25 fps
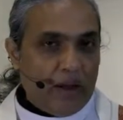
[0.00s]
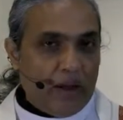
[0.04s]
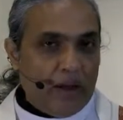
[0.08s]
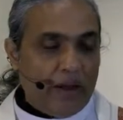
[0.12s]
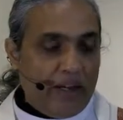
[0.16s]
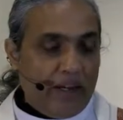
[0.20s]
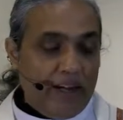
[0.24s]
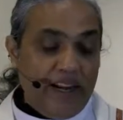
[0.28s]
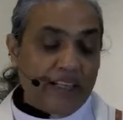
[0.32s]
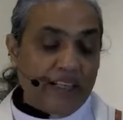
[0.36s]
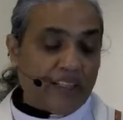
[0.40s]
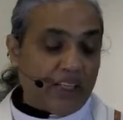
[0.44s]

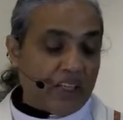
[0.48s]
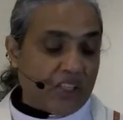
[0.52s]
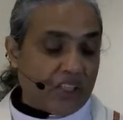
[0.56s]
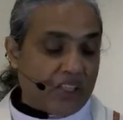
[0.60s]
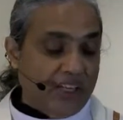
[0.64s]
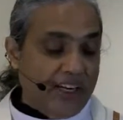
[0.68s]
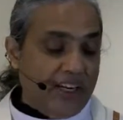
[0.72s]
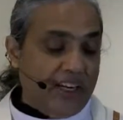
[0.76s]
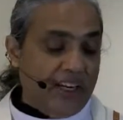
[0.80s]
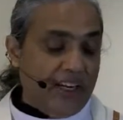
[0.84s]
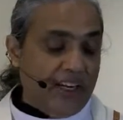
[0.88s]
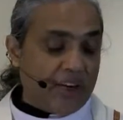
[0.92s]
Did he
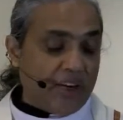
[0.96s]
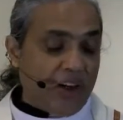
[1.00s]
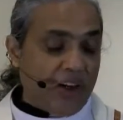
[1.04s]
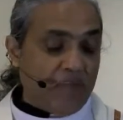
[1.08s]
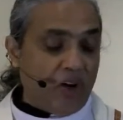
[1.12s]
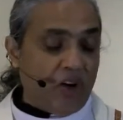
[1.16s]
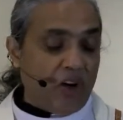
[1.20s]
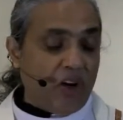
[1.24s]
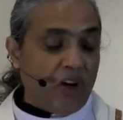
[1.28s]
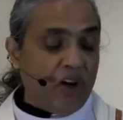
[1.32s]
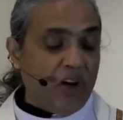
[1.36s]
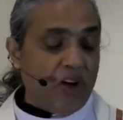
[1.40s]
succeed in
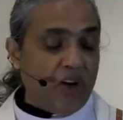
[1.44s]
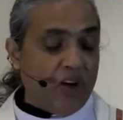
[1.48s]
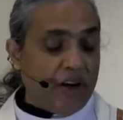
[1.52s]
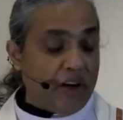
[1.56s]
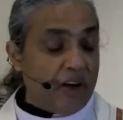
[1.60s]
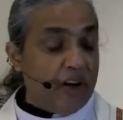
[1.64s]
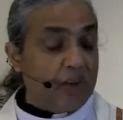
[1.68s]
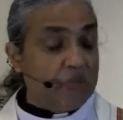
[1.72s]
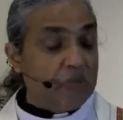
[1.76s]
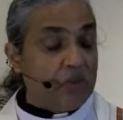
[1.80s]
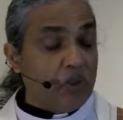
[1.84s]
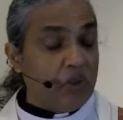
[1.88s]

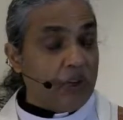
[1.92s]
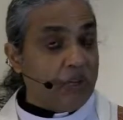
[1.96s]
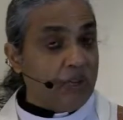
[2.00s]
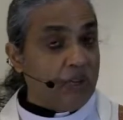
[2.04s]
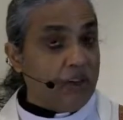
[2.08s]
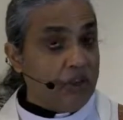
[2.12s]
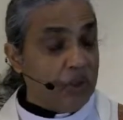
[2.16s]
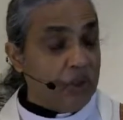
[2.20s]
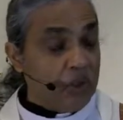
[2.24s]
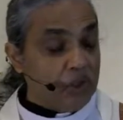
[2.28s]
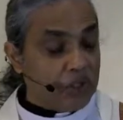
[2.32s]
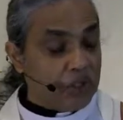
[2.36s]

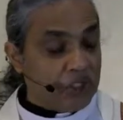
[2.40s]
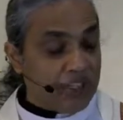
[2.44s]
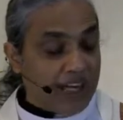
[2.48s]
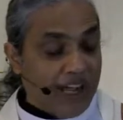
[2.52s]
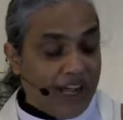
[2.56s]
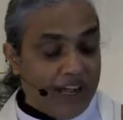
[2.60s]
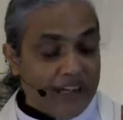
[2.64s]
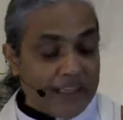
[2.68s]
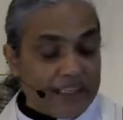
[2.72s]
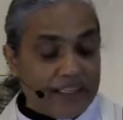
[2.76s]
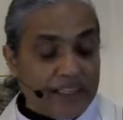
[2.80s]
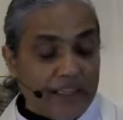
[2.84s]

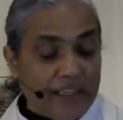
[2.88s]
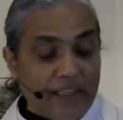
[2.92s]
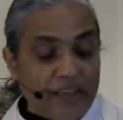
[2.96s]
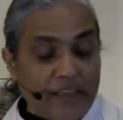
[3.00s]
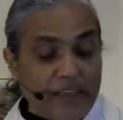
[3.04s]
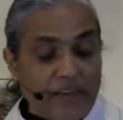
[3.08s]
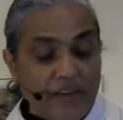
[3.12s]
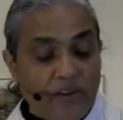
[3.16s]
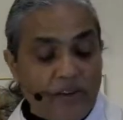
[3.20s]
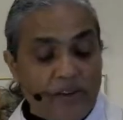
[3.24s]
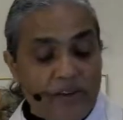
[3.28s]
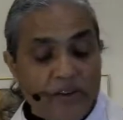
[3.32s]

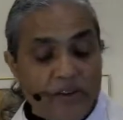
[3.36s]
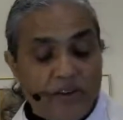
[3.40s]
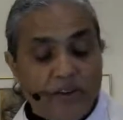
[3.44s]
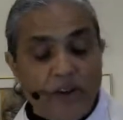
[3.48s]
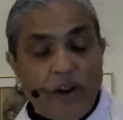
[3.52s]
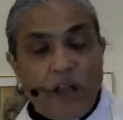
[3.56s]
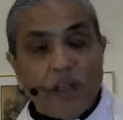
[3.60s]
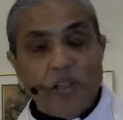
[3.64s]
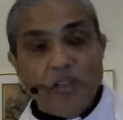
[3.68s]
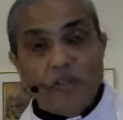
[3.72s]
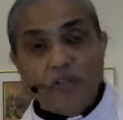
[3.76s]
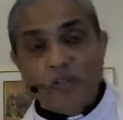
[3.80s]
revolutionizing Greek
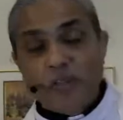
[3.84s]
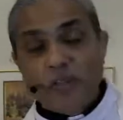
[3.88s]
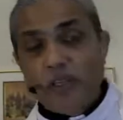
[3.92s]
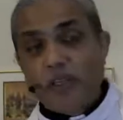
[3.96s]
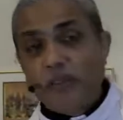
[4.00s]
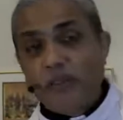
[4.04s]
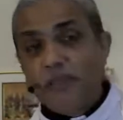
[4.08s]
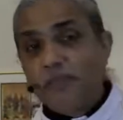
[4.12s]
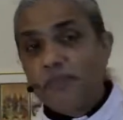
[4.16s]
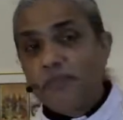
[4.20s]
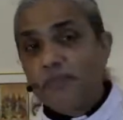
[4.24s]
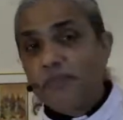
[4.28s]

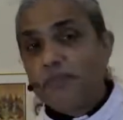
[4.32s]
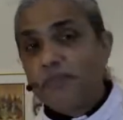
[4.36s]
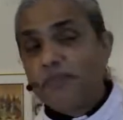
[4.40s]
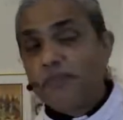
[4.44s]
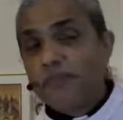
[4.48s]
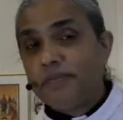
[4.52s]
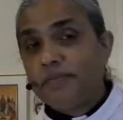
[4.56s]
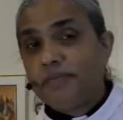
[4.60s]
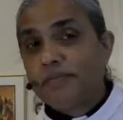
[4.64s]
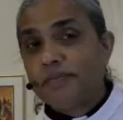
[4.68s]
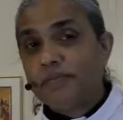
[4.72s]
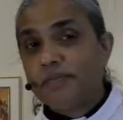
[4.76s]
philosophy?
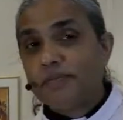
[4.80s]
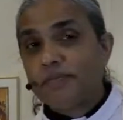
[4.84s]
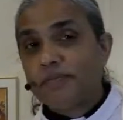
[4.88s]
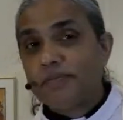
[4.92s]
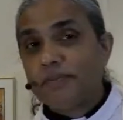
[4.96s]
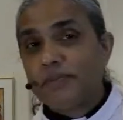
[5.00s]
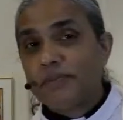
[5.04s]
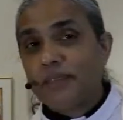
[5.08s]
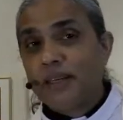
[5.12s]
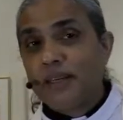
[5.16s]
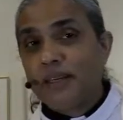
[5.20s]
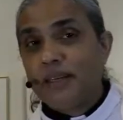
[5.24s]

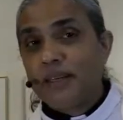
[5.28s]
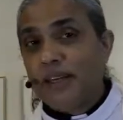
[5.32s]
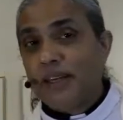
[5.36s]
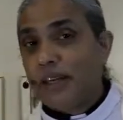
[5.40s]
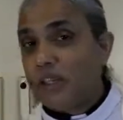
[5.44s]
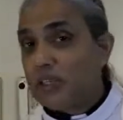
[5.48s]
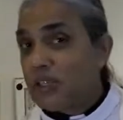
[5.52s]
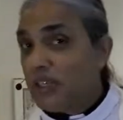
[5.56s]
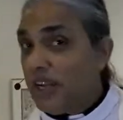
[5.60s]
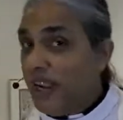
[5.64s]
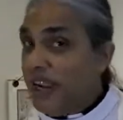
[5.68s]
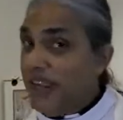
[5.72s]
Did
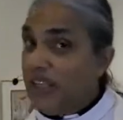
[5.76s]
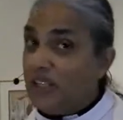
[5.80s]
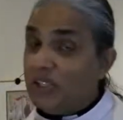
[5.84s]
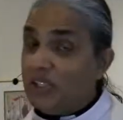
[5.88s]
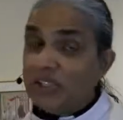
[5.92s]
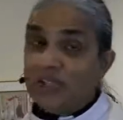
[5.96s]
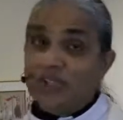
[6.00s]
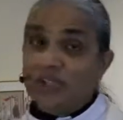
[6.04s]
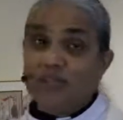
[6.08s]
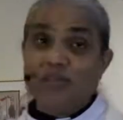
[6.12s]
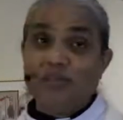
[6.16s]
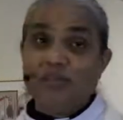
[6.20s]
it
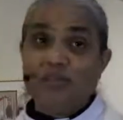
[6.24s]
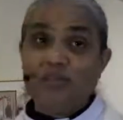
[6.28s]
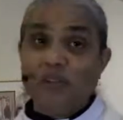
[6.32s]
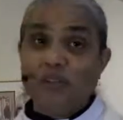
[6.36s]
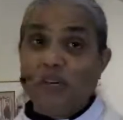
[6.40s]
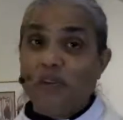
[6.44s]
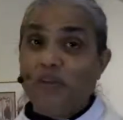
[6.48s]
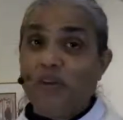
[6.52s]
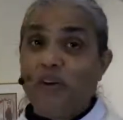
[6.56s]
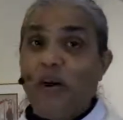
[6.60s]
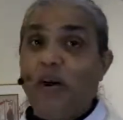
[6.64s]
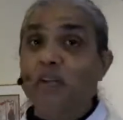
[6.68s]
change
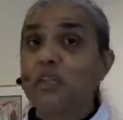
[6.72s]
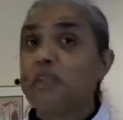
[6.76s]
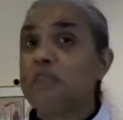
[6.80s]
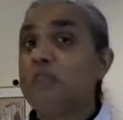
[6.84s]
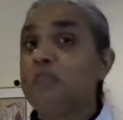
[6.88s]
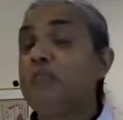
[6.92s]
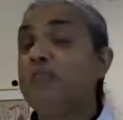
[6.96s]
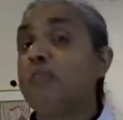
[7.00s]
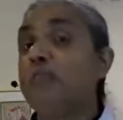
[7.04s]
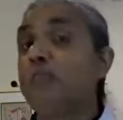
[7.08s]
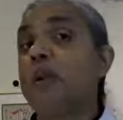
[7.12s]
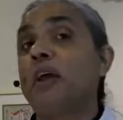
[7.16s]
Greek
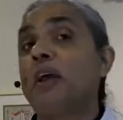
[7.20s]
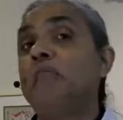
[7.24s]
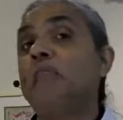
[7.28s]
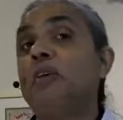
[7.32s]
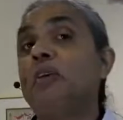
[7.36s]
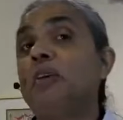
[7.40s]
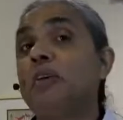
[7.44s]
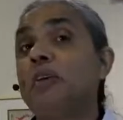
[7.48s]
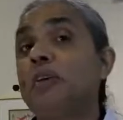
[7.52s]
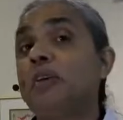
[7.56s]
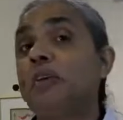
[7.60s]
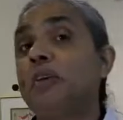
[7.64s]
philosophy
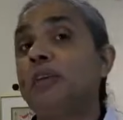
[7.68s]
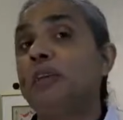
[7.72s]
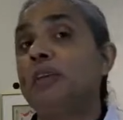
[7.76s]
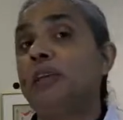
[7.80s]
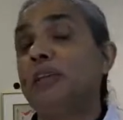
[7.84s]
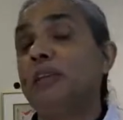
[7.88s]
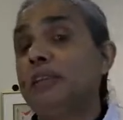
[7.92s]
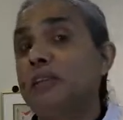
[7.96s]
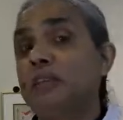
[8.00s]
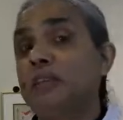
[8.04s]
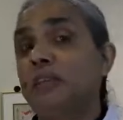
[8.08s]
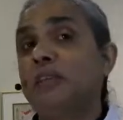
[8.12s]
forever
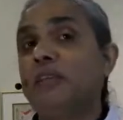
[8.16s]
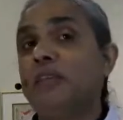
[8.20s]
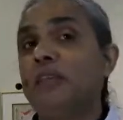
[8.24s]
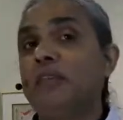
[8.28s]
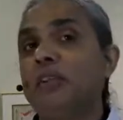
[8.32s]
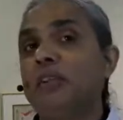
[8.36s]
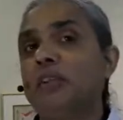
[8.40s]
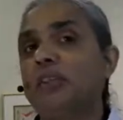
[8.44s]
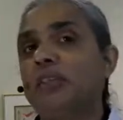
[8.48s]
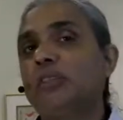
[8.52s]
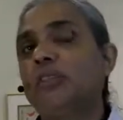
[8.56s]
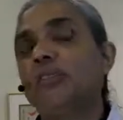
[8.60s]
in this
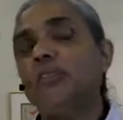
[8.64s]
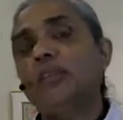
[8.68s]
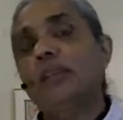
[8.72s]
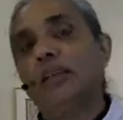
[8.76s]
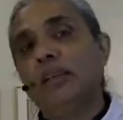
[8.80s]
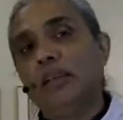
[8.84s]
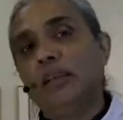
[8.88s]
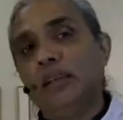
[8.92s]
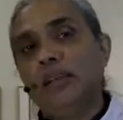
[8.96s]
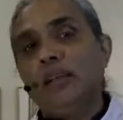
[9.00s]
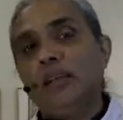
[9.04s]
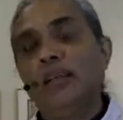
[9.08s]
intervention?
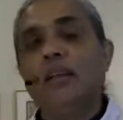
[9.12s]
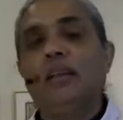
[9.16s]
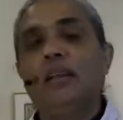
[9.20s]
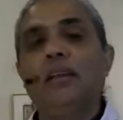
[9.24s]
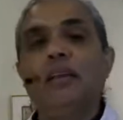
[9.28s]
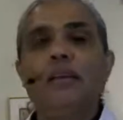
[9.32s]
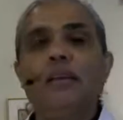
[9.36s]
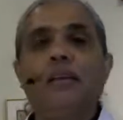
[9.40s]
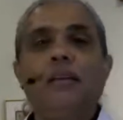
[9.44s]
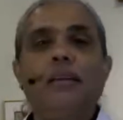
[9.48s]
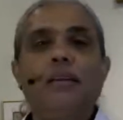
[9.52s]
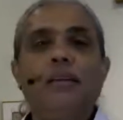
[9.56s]

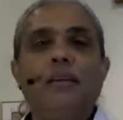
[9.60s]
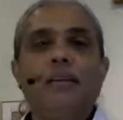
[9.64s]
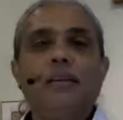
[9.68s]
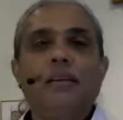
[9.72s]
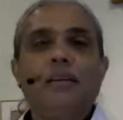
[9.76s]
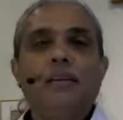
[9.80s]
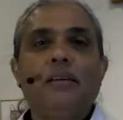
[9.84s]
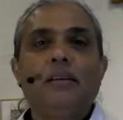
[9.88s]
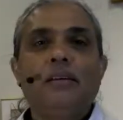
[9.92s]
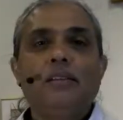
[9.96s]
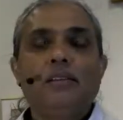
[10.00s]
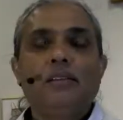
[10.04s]

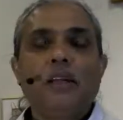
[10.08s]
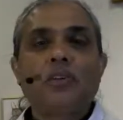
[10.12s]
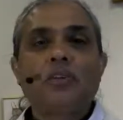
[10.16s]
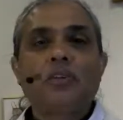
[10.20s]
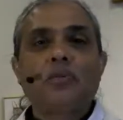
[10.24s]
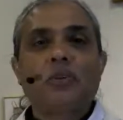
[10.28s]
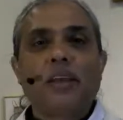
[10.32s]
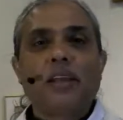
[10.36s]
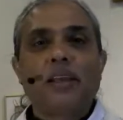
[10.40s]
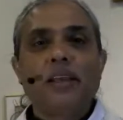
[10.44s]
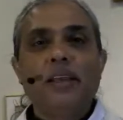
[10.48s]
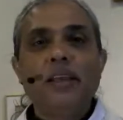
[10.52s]

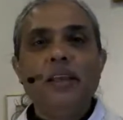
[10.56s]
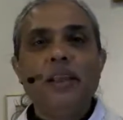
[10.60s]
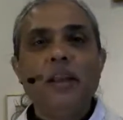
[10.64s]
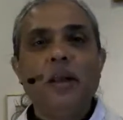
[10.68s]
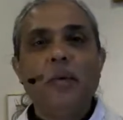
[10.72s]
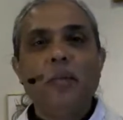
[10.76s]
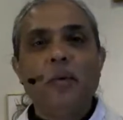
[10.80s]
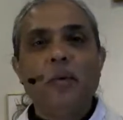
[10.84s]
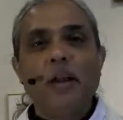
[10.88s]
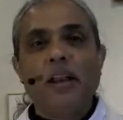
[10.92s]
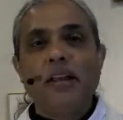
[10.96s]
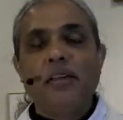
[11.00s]
Not really,
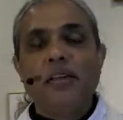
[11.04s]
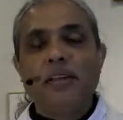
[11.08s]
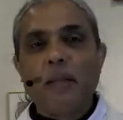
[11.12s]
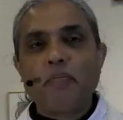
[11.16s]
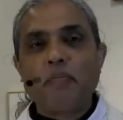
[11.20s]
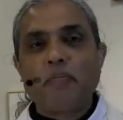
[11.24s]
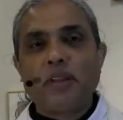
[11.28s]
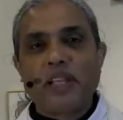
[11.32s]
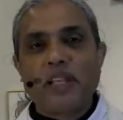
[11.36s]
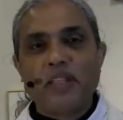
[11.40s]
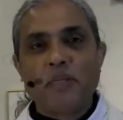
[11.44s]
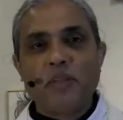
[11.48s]
but an
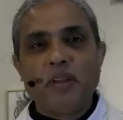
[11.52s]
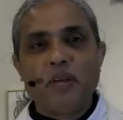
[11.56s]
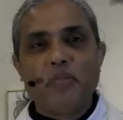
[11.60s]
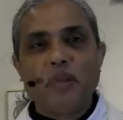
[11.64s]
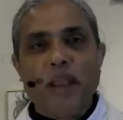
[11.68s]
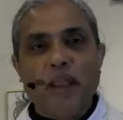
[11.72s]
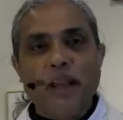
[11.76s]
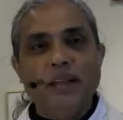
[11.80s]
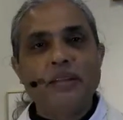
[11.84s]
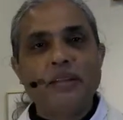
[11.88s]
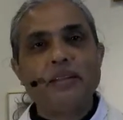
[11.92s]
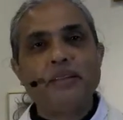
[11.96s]
attempt has been
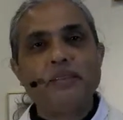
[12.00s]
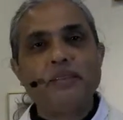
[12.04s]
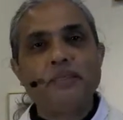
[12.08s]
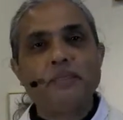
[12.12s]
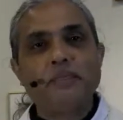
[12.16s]
made.